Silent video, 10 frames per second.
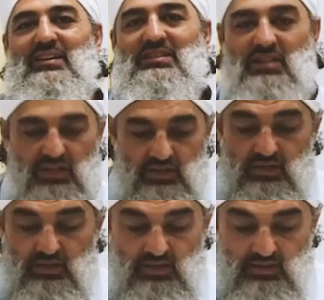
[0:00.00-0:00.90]
So
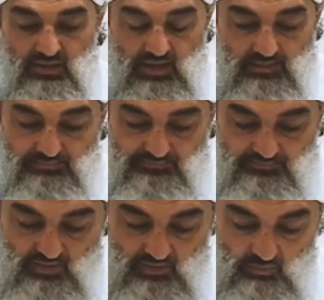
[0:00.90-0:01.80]

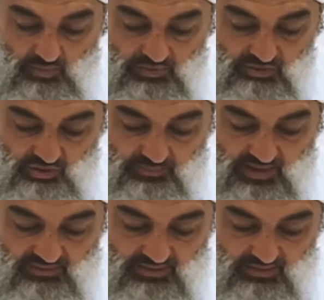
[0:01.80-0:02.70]
when we talk
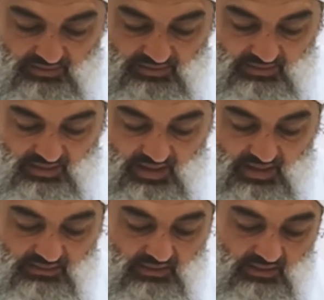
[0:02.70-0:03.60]
about the
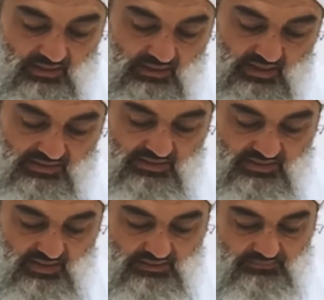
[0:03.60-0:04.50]
niyat, as he
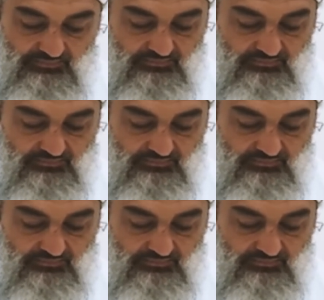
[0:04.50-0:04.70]
said,